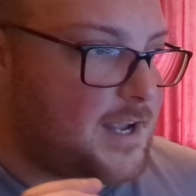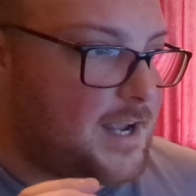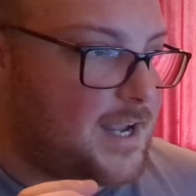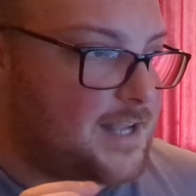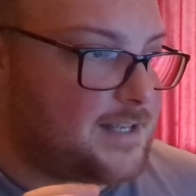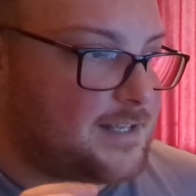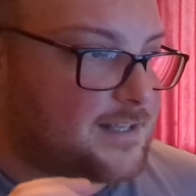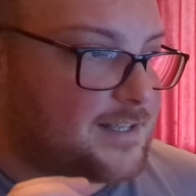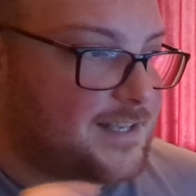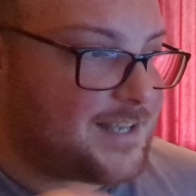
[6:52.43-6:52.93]

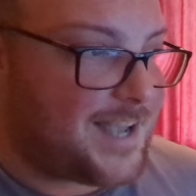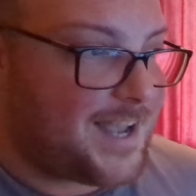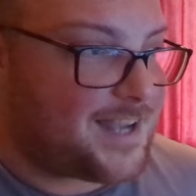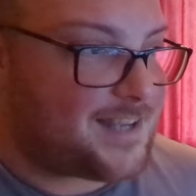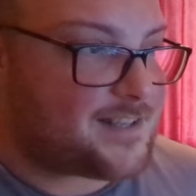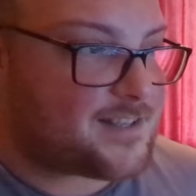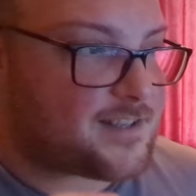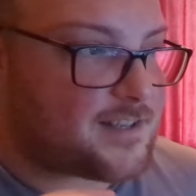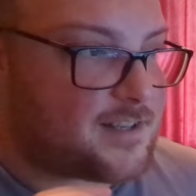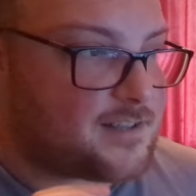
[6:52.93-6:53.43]
and it
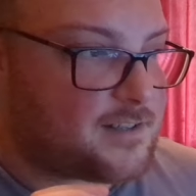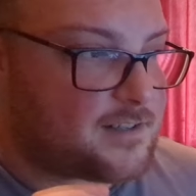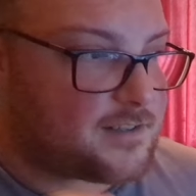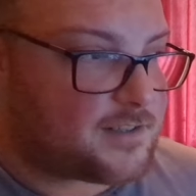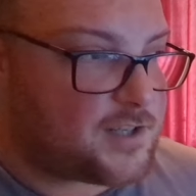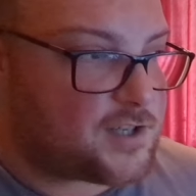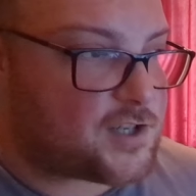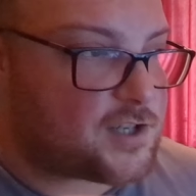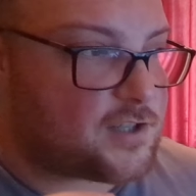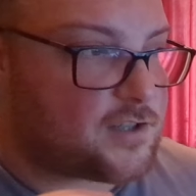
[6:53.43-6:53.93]
gains an
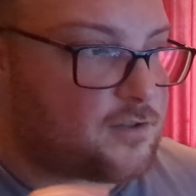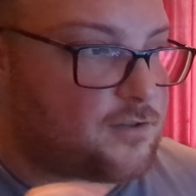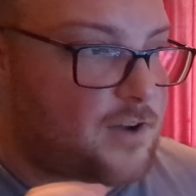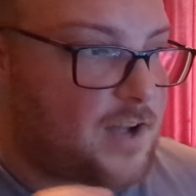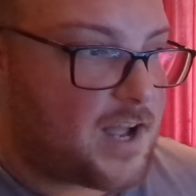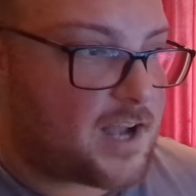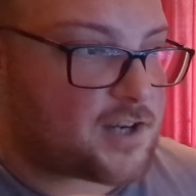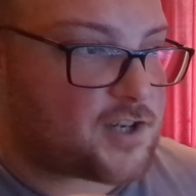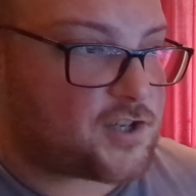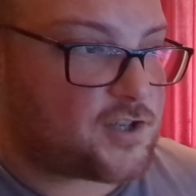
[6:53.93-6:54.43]
additional
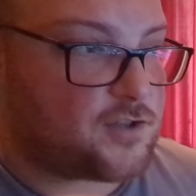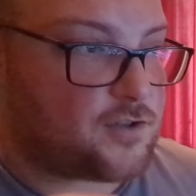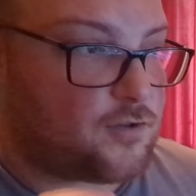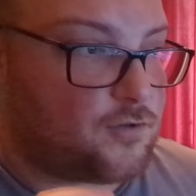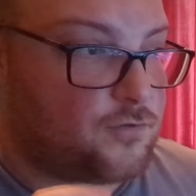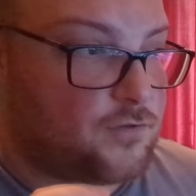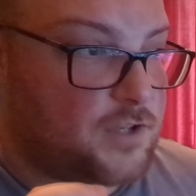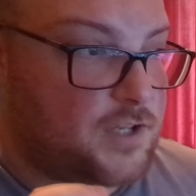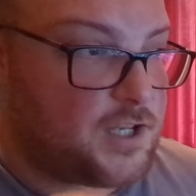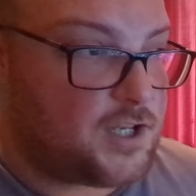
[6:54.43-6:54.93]
action
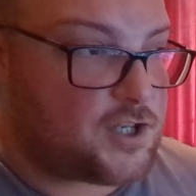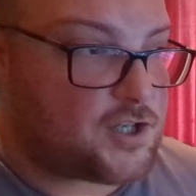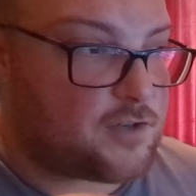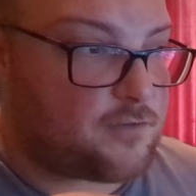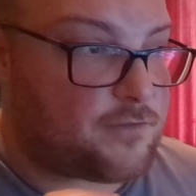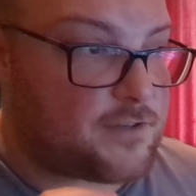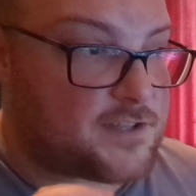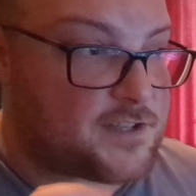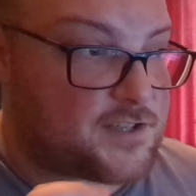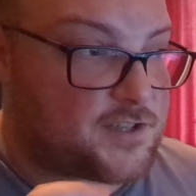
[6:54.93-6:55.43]
on each
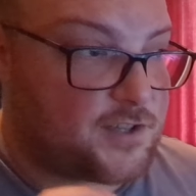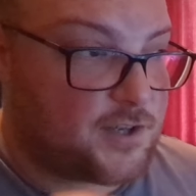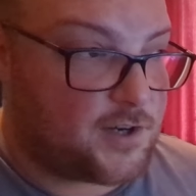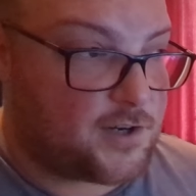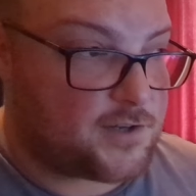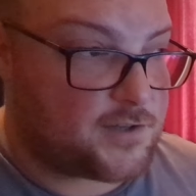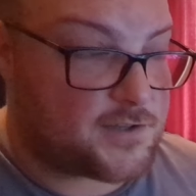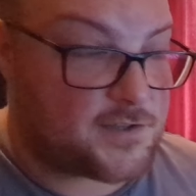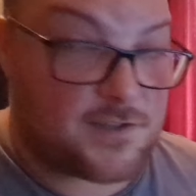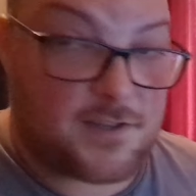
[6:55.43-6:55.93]
of its
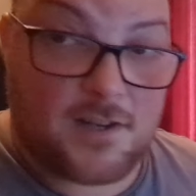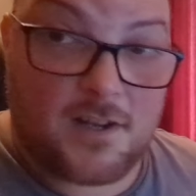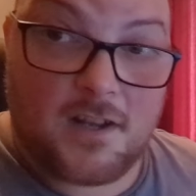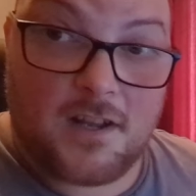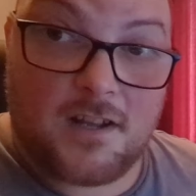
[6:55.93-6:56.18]
turns.